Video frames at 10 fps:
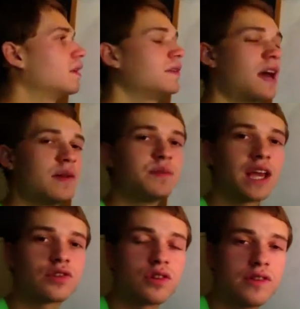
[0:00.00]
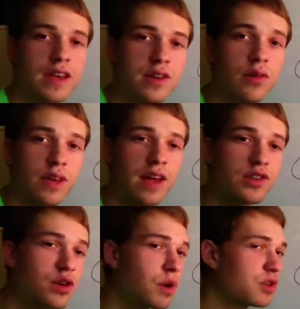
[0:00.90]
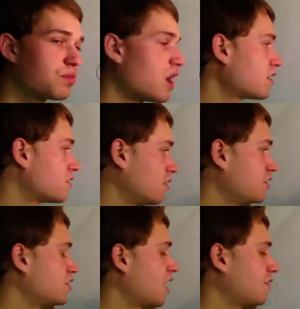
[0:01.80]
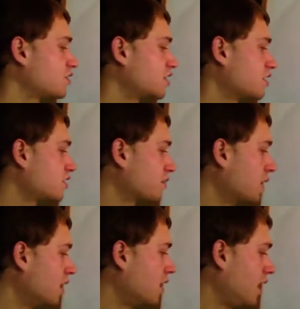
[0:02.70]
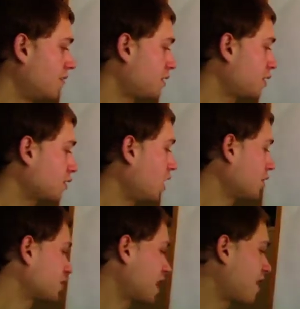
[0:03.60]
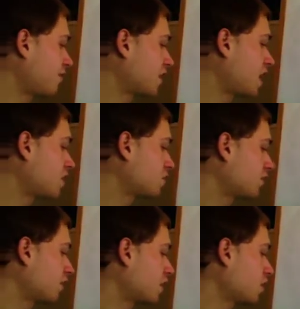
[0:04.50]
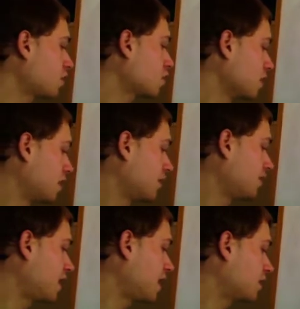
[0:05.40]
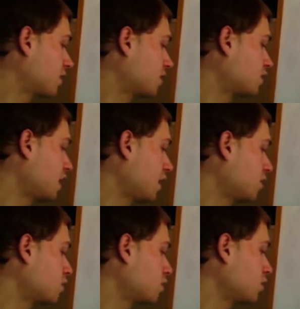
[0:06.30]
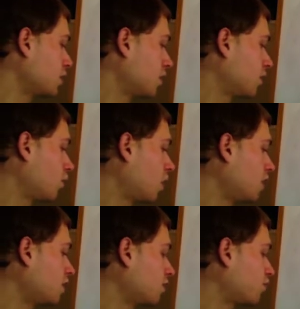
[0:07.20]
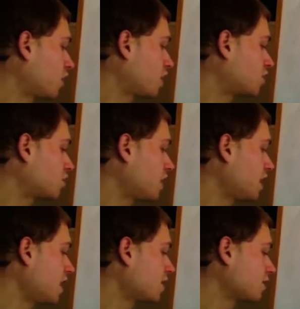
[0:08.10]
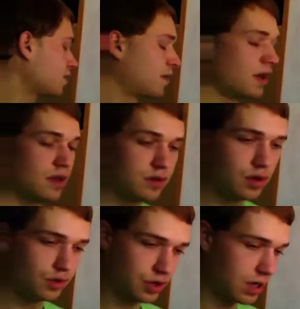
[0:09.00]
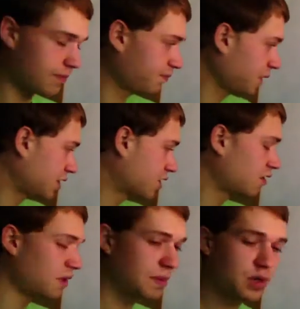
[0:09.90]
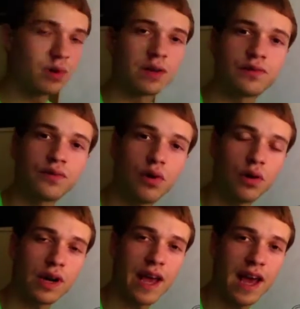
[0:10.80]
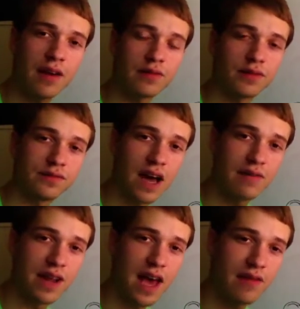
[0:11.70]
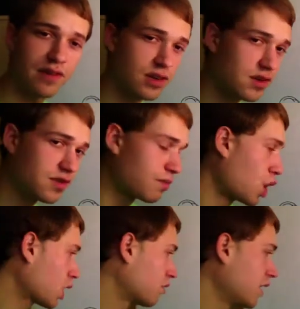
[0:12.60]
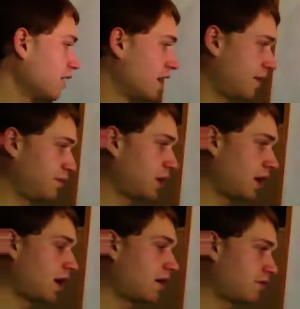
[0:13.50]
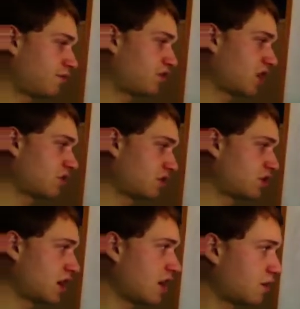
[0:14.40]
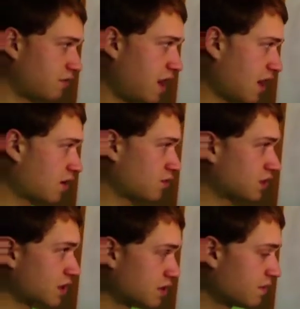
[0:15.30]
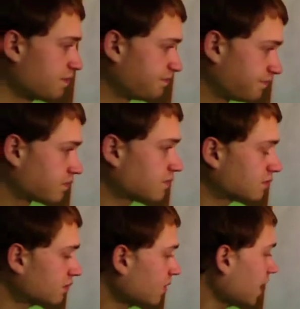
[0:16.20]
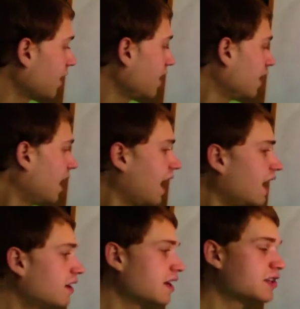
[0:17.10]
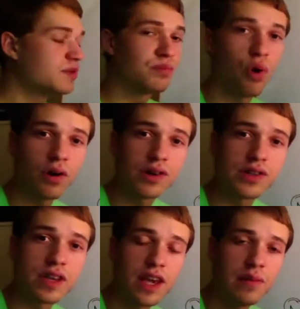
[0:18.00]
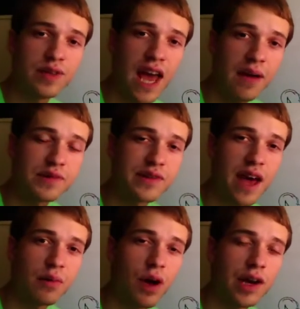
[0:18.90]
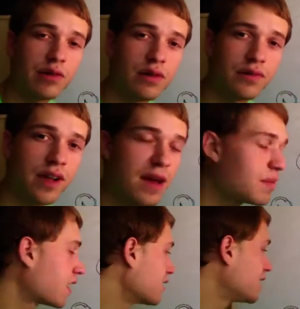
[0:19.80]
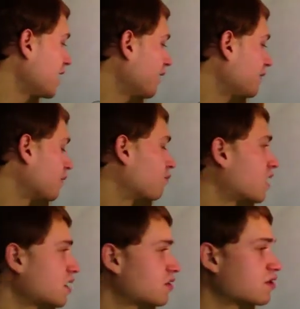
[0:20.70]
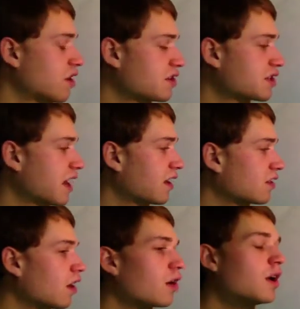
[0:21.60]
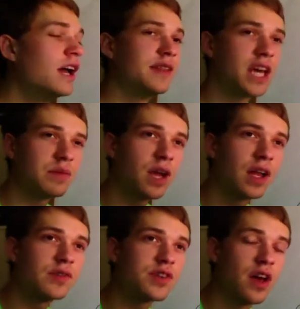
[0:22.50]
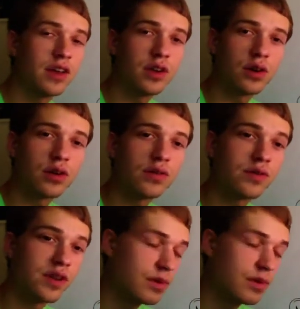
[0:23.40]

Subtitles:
that makes sure that you don't get too much pressure inside the system. And then you'll also have a gauge over here that can tell you what your pressure is. Usually it's going to be between 4.5 and 5.5 inches of mercury of pressure inside your vacuum system. And it's important to keep tabs on that while you're in flight, because if your pressure starts getting low, that means your